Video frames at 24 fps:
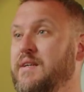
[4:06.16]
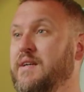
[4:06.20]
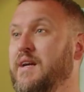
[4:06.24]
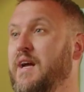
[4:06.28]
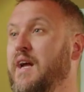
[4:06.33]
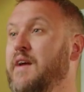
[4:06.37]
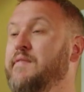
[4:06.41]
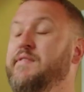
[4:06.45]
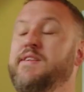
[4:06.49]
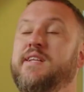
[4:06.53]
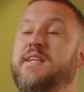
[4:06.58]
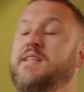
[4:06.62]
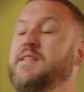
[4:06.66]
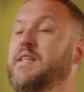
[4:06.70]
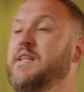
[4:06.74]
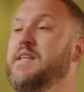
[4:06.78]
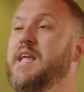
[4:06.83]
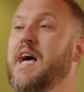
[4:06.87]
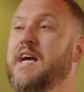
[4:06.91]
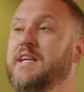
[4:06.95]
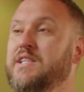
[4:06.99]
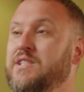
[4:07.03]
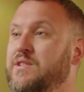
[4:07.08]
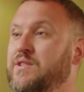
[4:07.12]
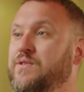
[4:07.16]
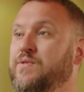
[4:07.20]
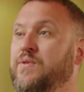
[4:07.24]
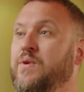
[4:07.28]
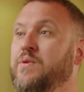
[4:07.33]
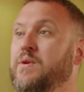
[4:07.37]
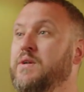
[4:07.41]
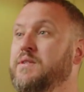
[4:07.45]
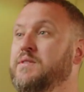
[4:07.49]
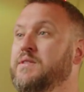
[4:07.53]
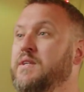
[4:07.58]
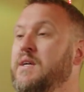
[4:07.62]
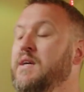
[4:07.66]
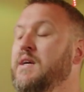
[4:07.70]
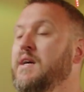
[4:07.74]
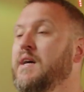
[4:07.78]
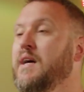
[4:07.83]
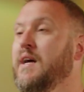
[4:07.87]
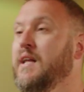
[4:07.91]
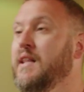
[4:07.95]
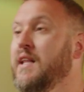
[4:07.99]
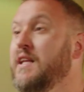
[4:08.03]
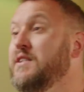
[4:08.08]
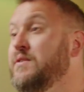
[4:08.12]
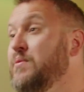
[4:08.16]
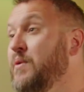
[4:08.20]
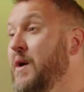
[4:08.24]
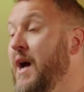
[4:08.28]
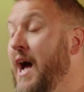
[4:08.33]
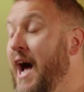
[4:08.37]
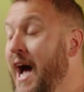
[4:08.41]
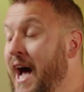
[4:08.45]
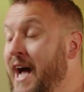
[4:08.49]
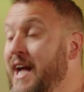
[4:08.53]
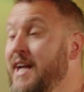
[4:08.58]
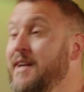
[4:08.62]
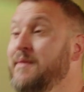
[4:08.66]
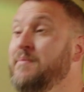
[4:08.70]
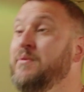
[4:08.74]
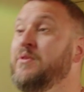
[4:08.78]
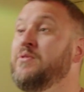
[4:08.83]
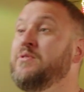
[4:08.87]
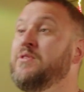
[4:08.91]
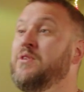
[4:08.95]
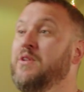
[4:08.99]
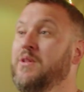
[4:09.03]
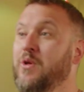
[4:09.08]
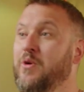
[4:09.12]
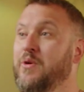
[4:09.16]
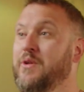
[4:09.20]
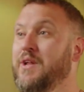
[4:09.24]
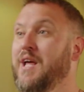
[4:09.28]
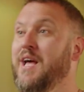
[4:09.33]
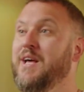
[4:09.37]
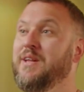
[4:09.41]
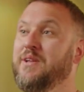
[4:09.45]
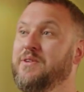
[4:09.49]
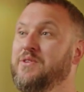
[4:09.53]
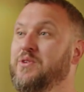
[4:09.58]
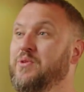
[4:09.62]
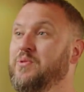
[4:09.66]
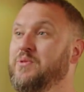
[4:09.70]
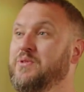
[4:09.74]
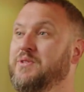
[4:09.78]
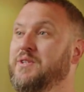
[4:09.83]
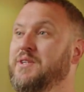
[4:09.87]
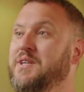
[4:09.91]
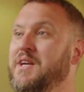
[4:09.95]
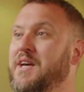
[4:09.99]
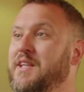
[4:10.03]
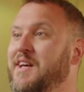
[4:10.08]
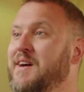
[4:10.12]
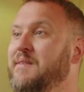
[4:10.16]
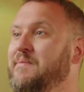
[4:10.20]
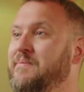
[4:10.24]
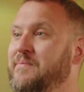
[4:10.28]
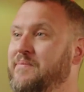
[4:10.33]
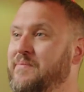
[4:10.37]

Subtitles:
even in the nations through us, unless we're able to learn how to do it together.